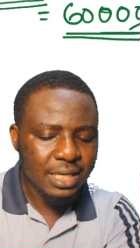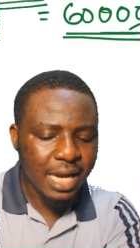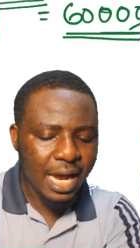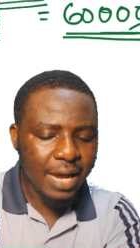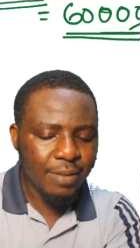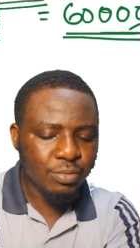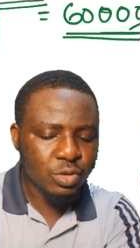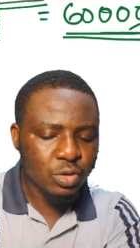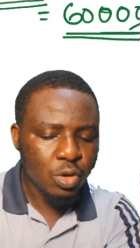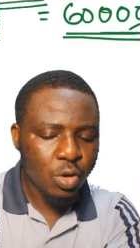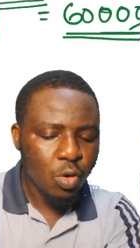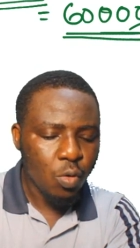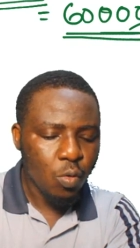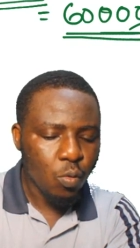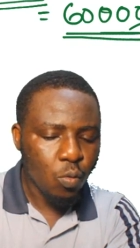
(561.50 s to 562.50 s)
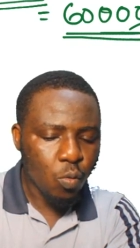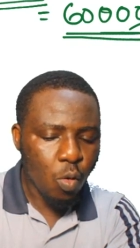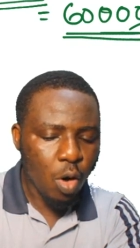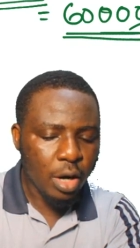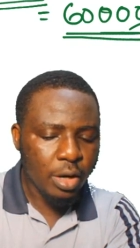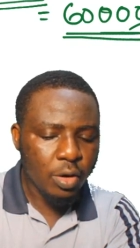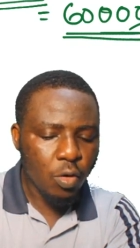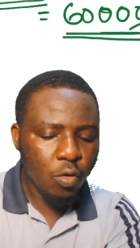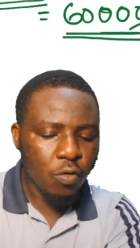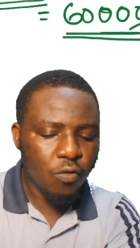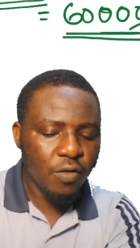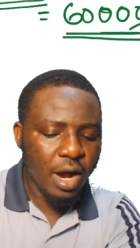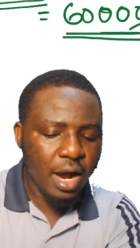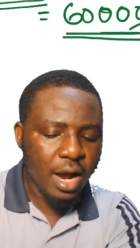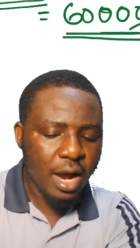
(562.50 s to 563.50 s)
times 1
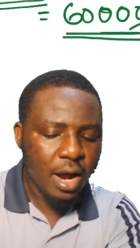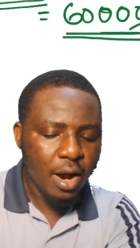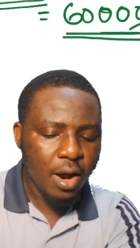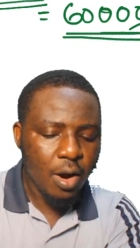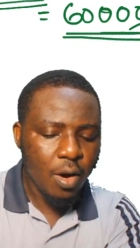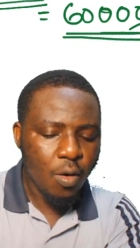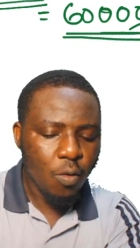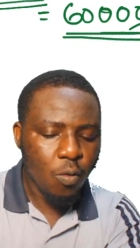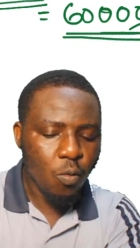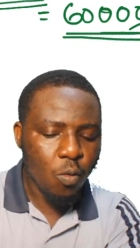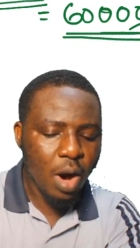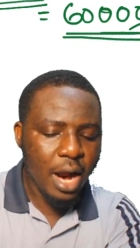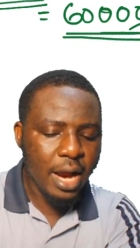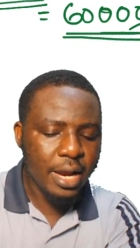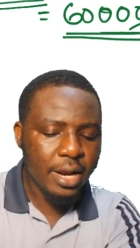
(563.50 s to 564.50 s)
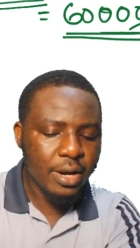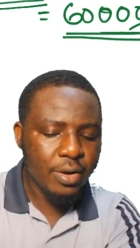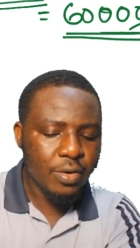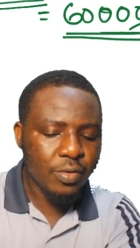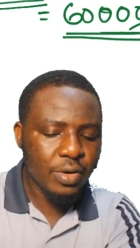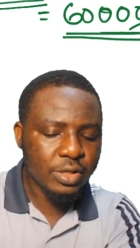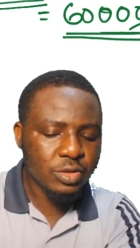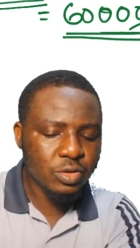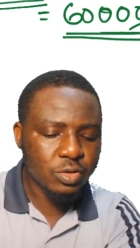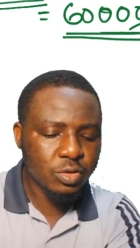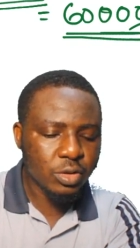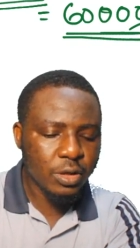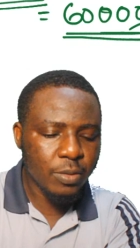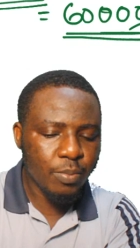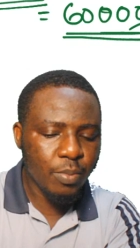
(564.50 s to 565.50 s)
over y raised
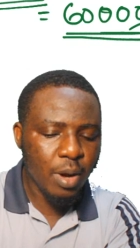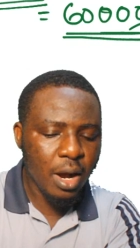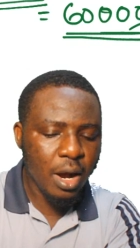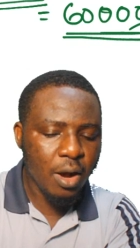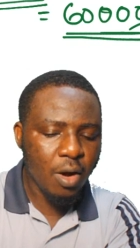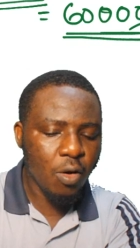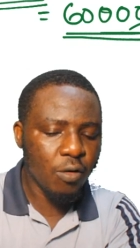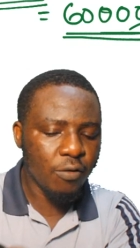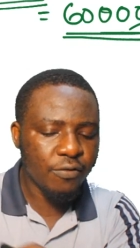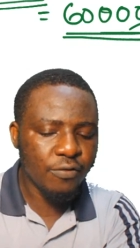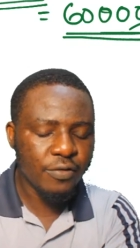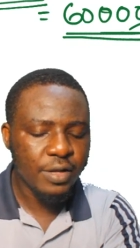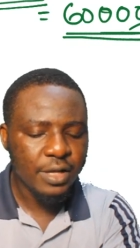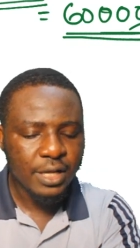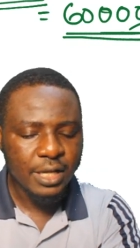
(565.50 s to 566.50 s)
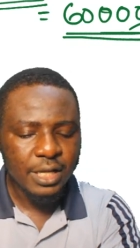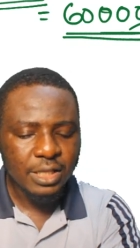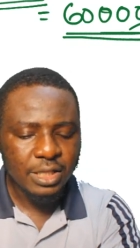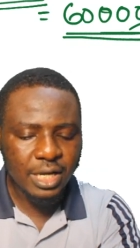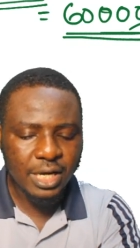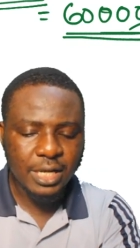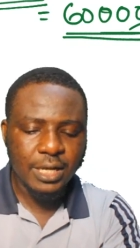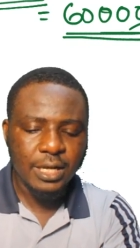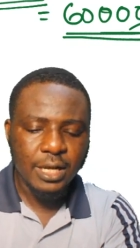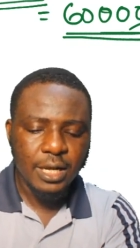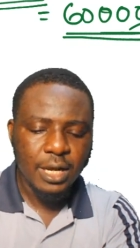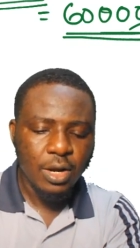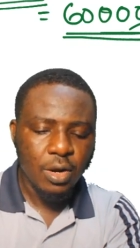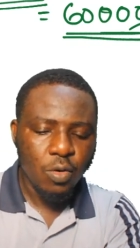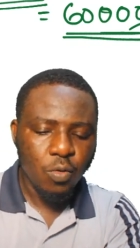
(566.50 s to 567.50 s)
to the power of 3,
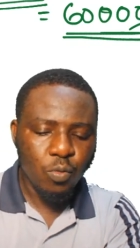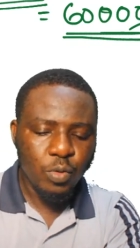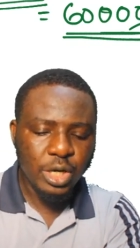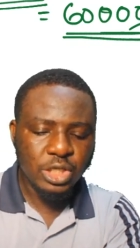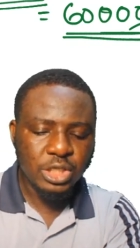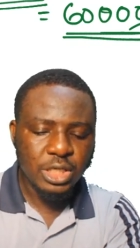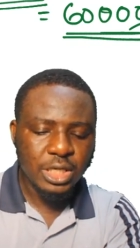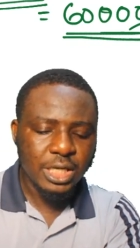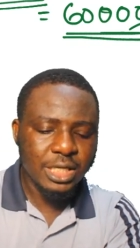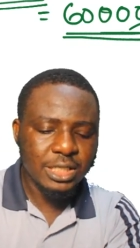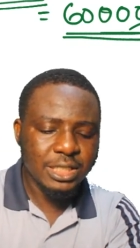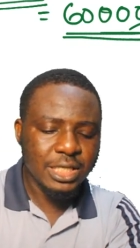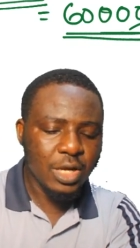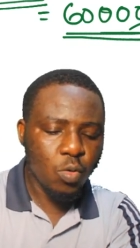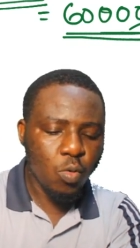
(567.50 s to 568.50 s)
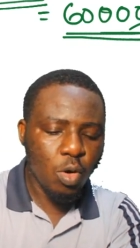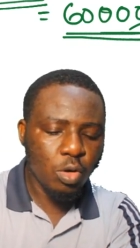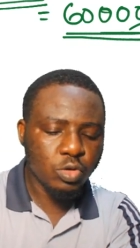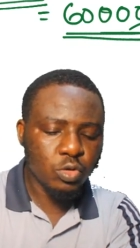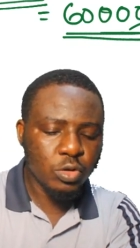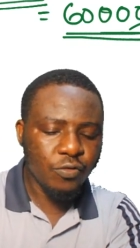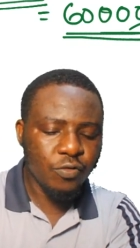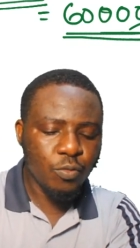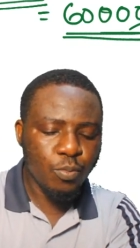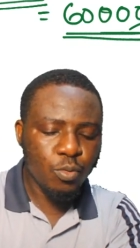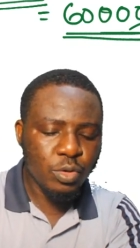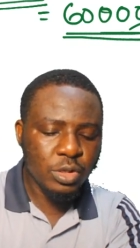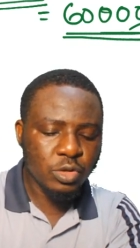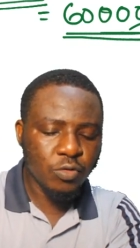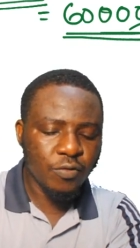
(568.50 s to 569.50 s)
which is equal to, if you
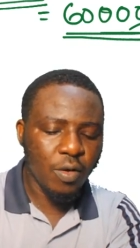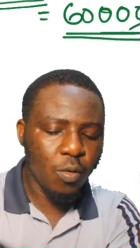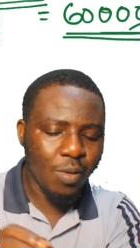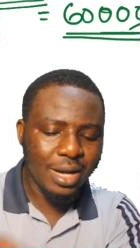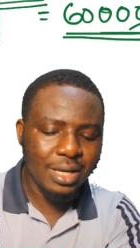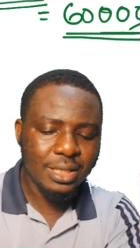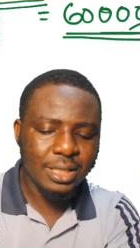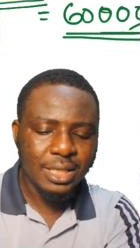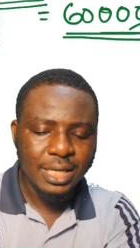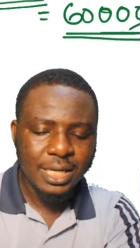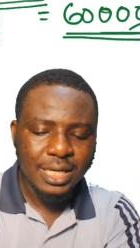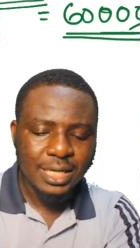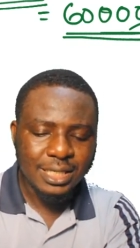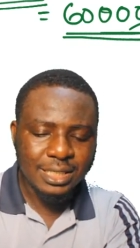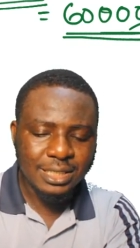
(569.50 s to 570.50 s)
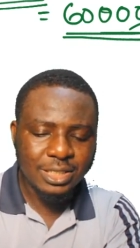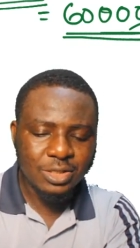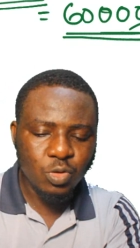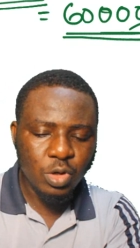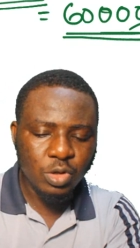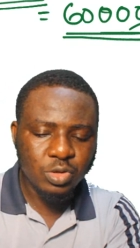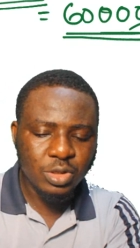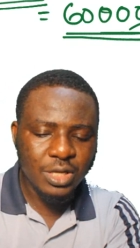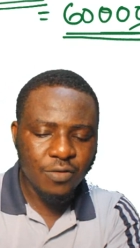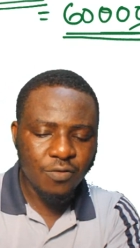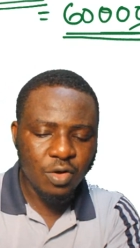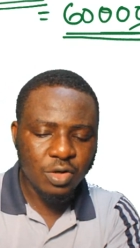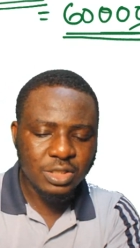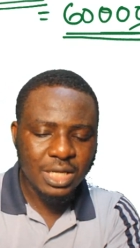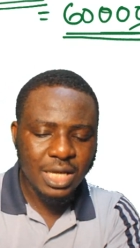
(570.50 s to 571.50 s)
put this over 1, this is going to
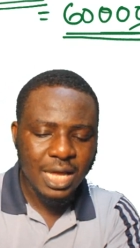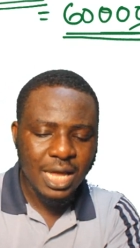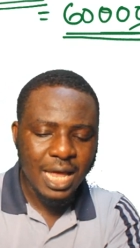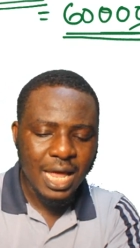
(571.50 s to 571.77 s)
give us